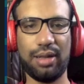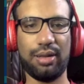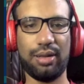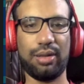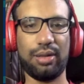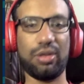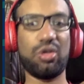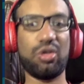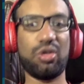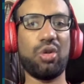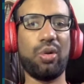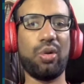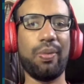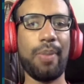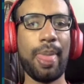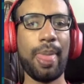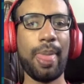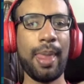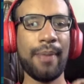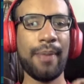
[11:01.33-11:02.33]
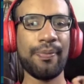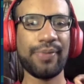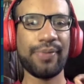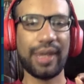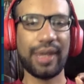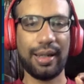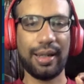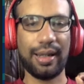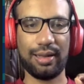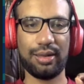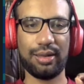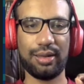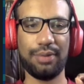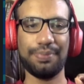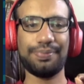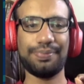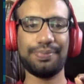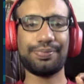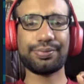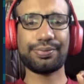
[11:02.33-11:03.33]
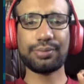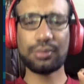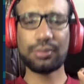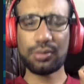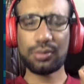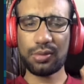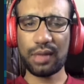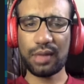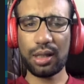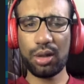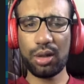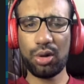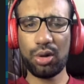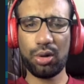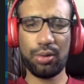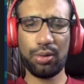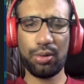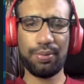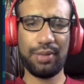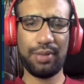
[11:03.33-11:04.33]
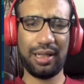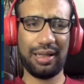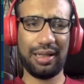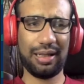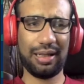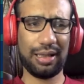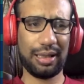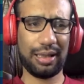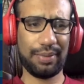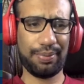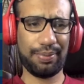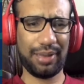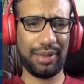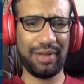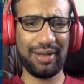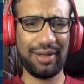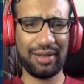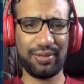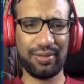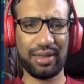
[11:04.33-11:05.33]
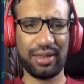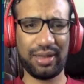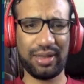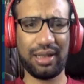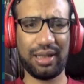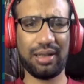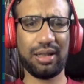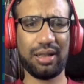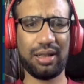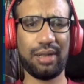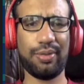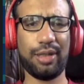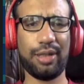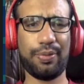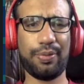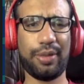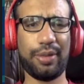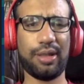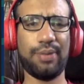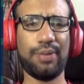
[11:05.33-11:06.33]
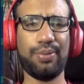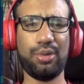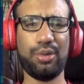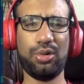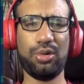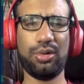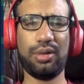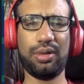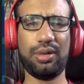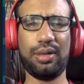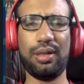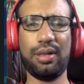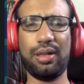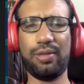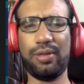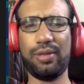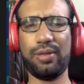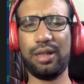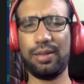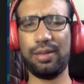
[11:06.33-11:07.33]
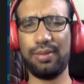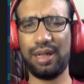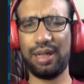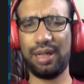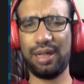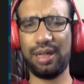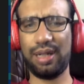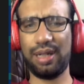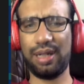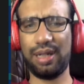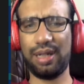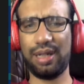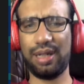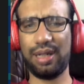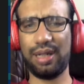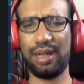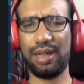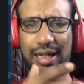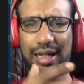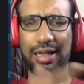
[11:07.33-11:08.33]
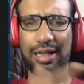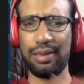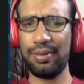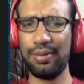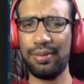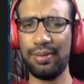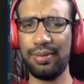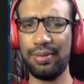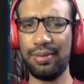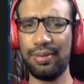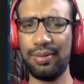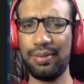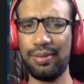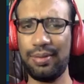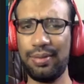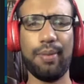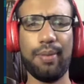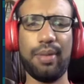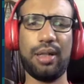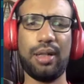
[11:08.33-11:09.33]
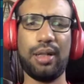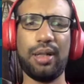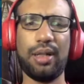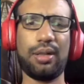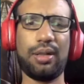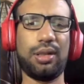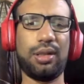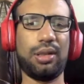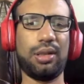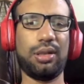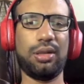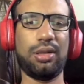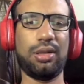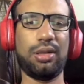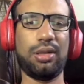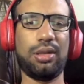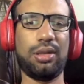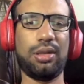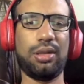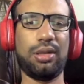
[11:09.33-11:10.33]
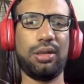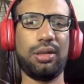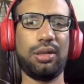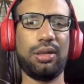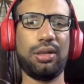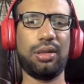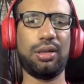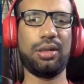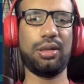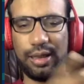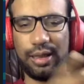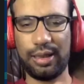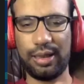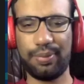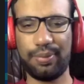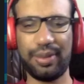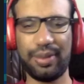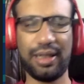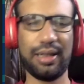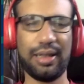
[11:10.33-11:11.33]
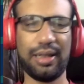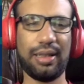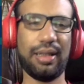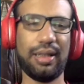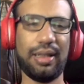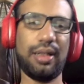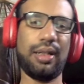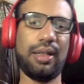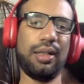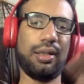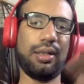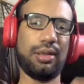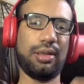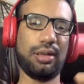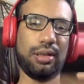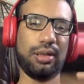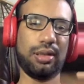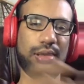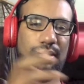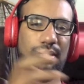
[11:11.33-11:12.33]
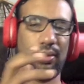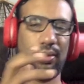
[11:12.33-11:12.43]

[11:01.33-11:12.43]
method. So let's see. So in the previous versions of Jetpack Compose, it was a method called as animate, but then it was deprecated and